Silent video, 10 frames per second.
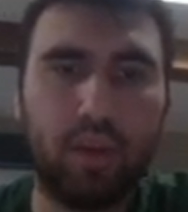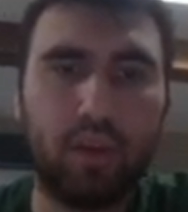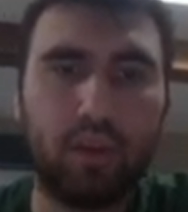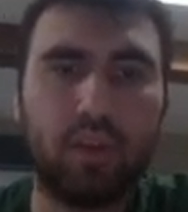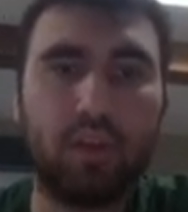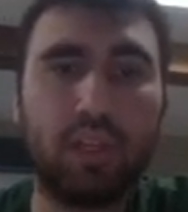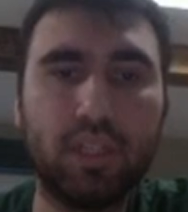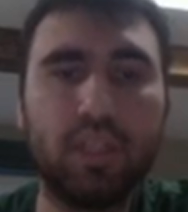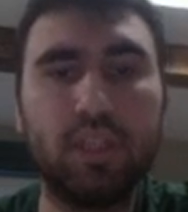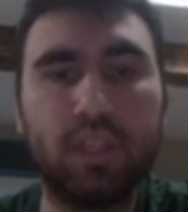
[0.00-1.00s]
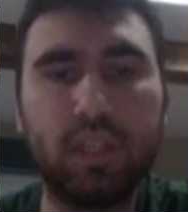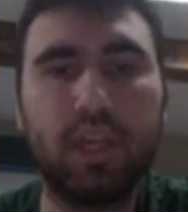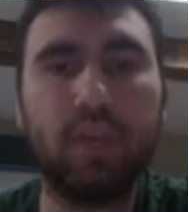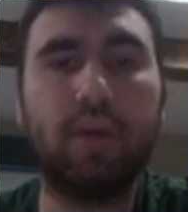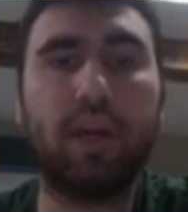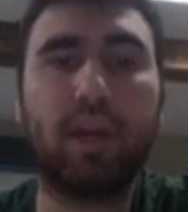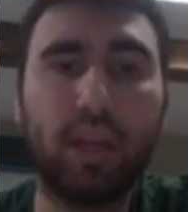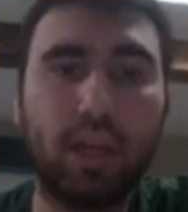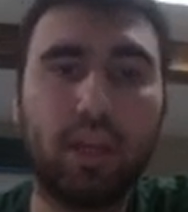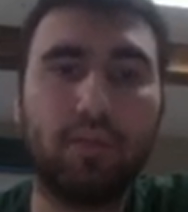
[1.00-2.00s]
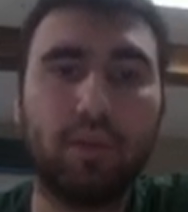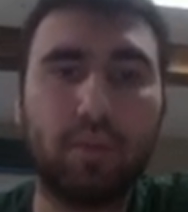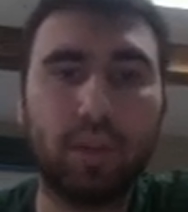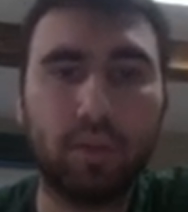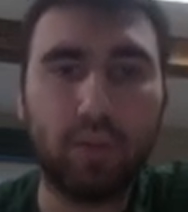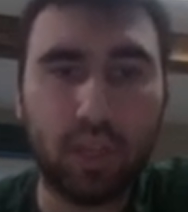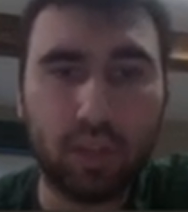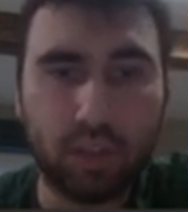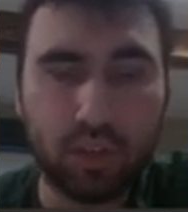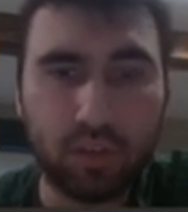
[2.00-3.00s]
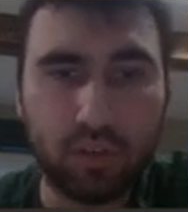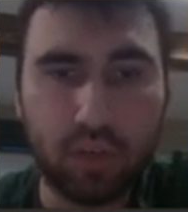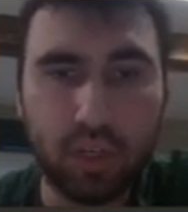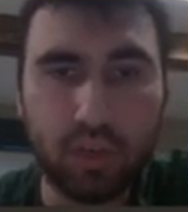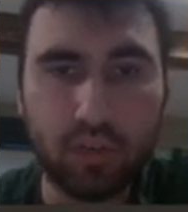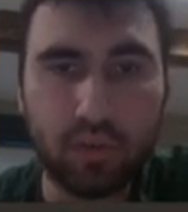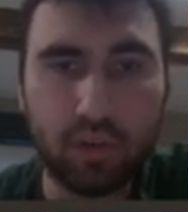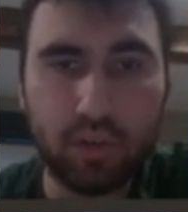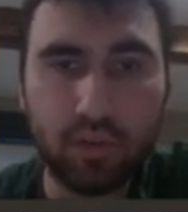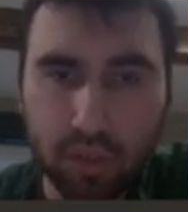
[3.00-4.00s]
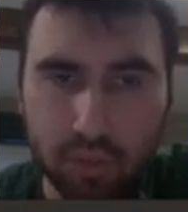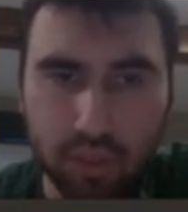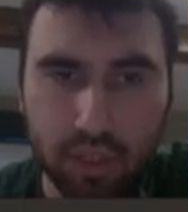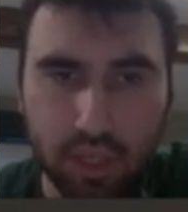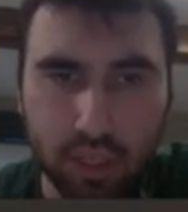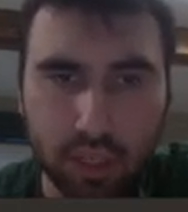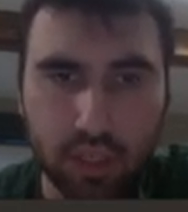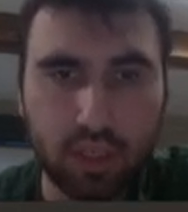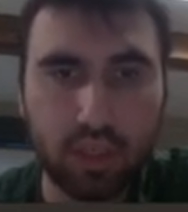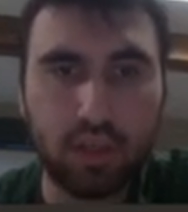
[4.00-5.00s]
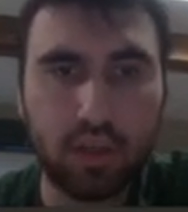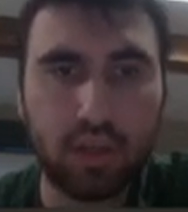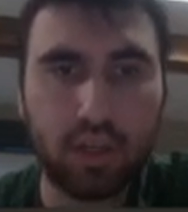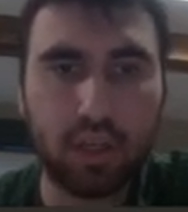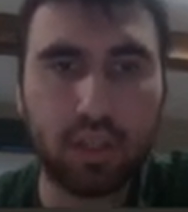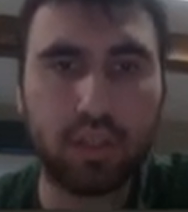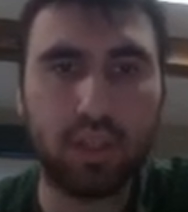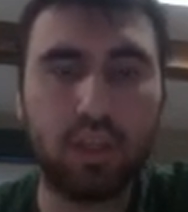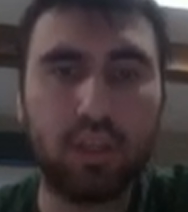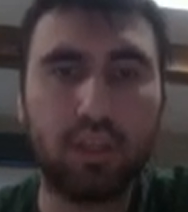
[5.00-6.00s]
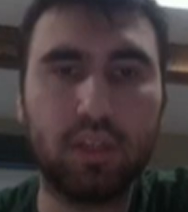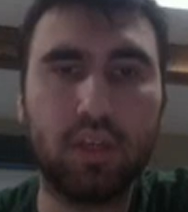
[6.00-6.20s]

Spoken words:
So their idea is to take back knight if I play queen h6 or queen h4. This was nice. I did not see this.